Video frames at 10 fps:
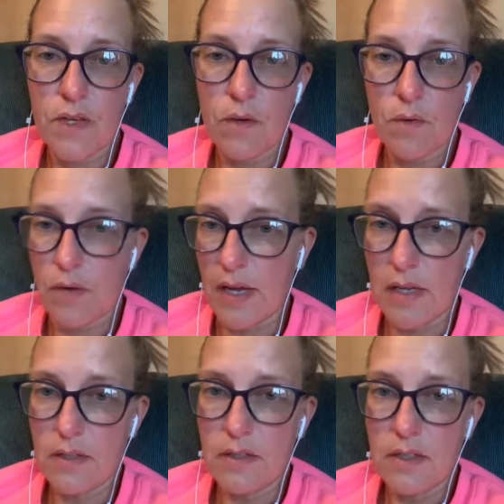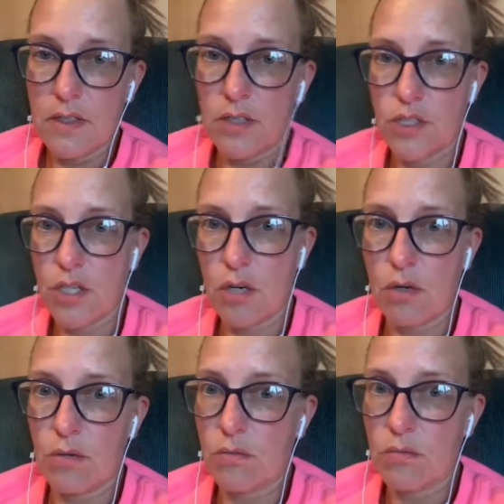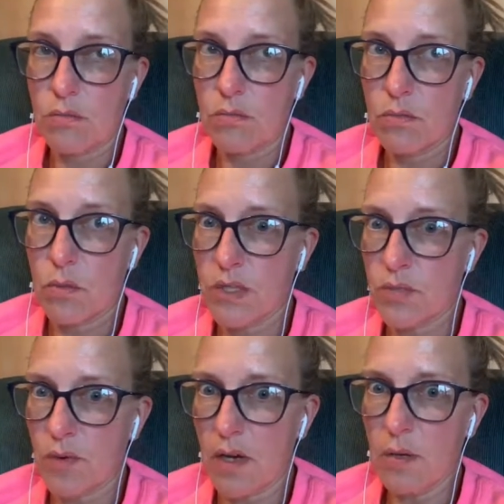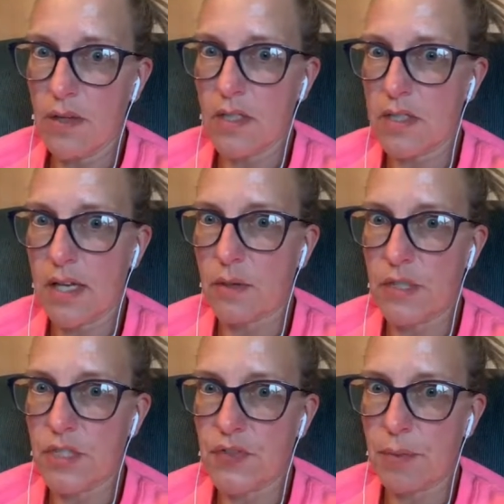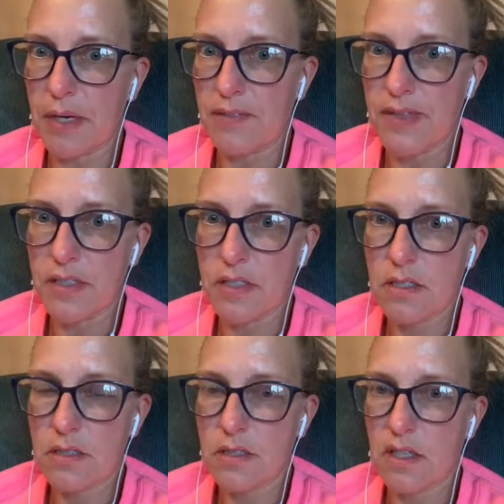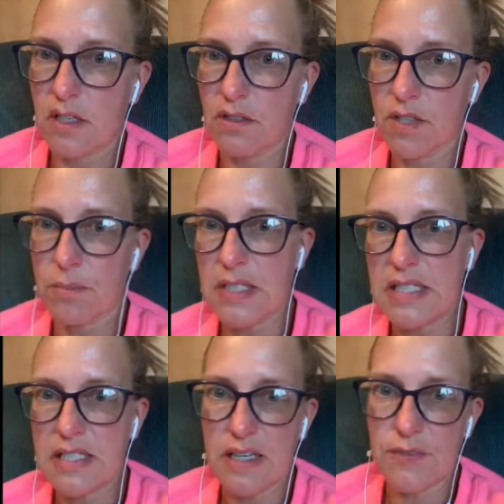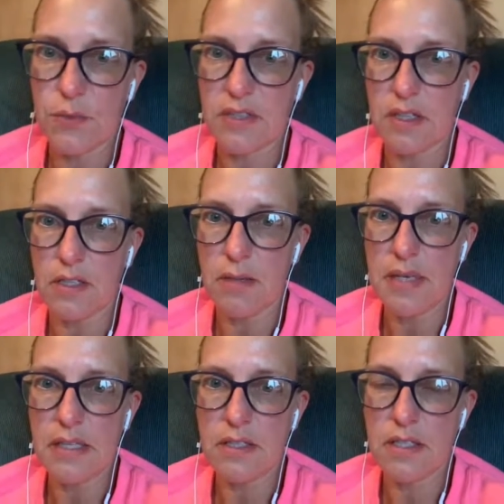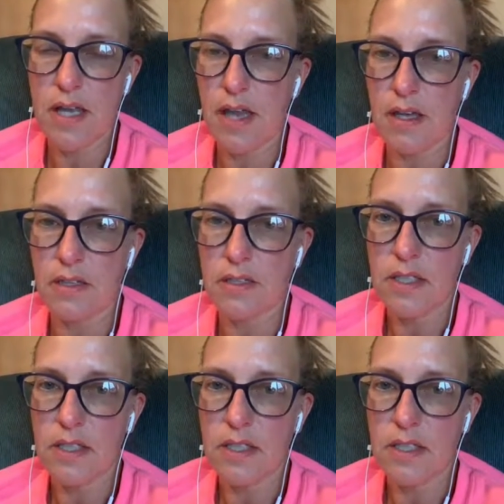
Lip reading: Right? So what's wrong with a sandwich for breakfast? Something stuffed with deli meats and